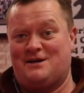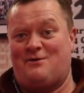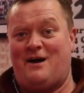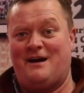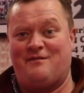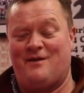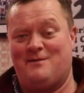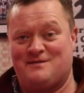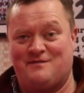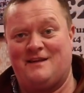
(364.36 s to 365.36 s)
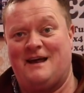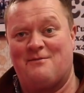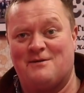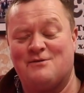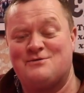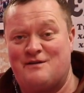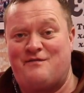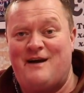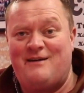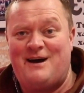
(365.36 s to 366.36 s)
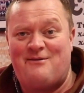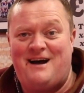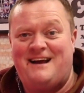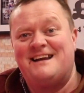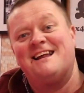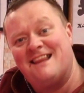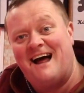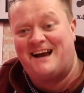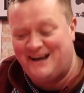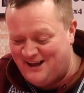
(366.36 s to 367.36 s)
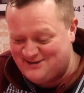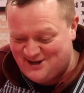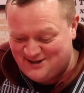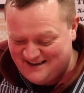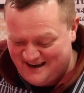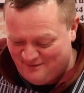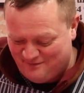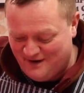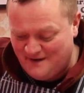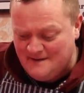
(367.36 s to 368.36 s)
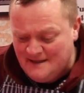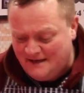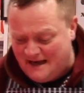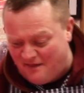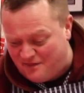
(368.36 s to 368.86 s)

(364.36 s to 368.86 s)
inquiry form to fill out. But once we found out why you didn't like it, I'll sort it out for you. Now,